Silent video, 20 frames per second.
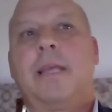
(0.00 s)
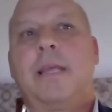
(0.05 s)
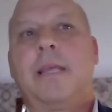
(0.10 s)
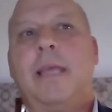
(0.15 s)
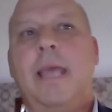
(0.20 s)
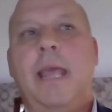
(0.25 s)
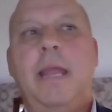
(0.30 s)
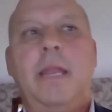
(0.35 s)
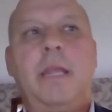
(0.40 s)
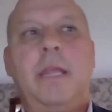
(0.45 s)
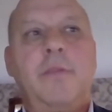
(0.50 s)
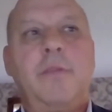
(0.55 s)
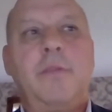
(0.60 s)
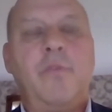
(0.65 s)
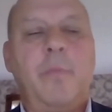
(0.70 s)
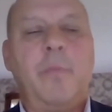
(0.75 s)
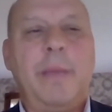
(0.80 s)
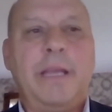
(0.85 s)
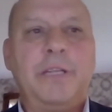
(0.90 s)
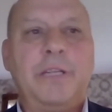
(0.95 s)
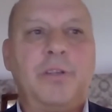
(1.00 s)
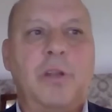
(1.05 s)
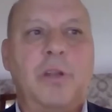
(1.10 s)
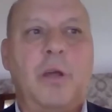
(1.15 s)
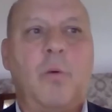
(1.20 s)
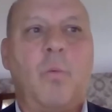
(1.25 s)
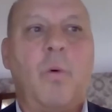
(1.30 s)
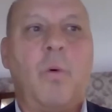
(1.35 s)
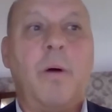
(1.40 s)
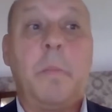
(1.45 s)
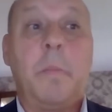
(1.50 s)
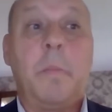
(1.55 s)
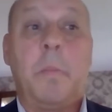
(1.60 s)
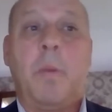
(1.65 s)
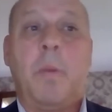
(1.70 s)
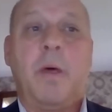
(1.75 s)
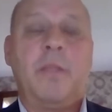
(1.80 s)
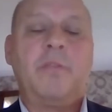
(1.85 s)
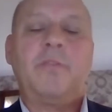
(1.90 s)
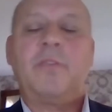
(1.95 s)
gaining information on what
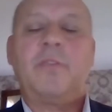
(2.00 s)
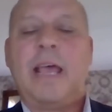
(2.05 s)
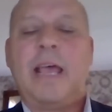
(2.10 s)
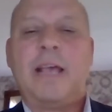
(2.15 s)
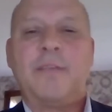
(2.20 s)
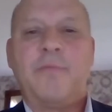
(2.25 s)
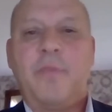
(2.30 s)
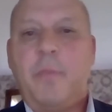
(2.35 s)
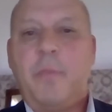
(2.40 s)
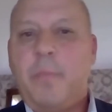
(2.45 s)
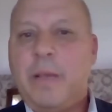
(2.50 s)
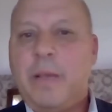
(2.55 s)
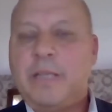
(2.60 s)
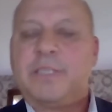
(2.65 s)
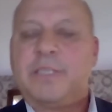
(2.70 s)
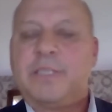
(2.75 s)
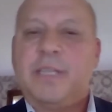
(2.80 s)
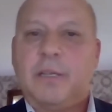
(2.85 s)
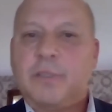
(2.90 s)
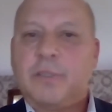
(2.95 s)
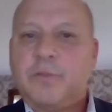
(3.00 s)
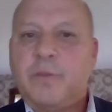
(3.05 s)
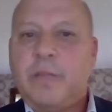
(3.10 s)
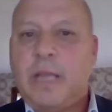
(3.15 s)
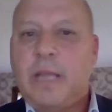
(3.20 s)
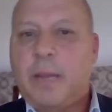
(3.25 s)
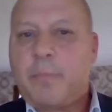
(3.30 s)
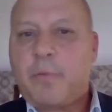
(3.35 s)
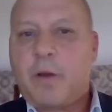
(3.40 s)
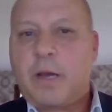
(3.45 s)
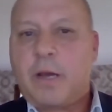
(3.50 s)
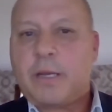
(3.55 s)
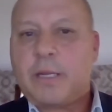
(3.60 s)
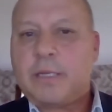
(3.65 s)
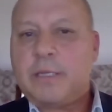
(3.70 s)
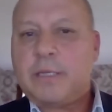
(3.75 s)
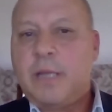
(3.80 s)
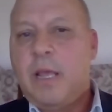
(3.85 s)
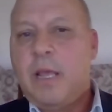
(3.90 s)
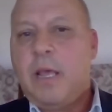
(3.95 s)
months have the best sales for that
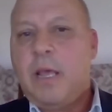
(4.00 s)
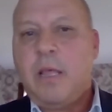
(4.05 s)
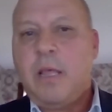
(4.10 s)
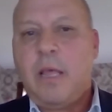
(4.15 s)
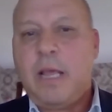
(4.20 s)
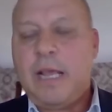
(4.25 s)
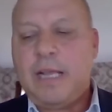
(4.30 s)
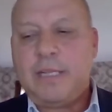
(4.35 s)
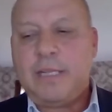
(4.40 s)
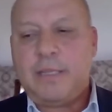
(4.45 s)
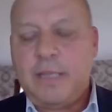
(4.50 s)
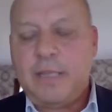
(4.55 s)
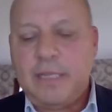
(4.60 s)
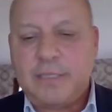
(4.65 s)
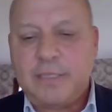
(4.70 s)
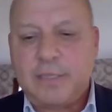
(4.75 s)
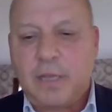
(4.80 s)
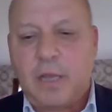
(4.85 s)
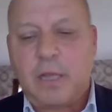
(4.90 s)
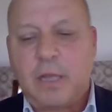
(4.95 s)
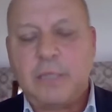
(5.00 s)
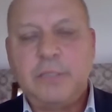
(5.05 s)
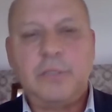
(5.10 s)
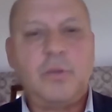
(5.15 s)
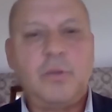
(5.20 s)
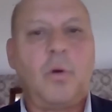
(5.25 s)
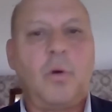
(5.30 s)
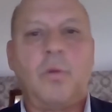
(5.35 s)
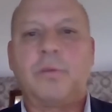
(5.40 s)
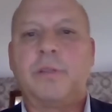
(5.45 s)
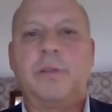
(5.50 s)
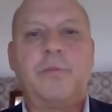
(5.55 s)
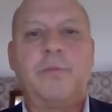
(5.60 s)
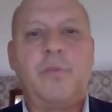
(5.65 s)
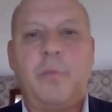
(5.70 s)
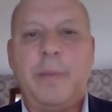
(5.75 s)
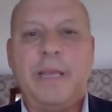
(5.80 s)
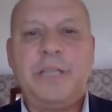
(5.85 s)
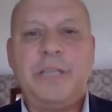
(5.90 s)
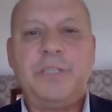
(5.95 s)
product, it's untold
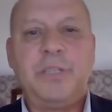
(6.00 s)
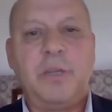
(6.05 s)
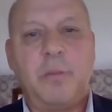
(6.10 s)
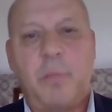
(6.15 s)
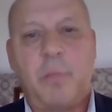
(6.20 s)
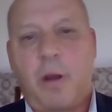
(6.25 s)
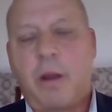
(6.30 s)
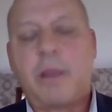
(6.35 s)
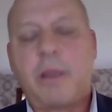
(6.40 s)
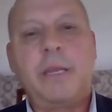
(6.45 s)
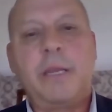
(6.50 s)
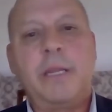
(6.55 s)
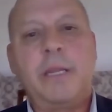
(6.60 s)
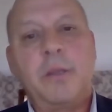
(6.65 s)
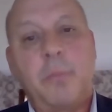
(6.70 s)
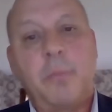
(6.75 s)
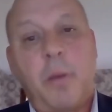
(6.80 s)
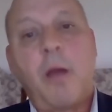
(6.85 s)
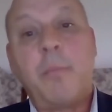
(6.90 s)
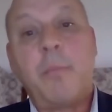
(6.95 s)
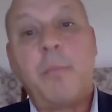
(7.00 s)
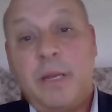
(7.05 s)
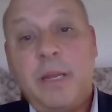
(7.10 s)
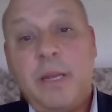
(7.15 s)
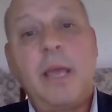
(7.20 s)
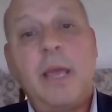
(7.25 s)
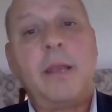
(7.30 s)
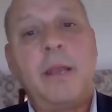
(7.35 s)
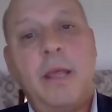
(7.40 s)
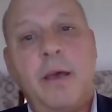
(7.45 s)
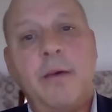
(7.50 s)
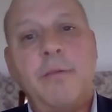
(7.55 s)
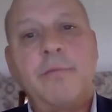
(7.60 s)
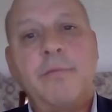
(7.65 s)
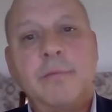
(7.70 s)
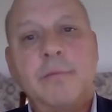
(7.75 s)
information a marketing department can have.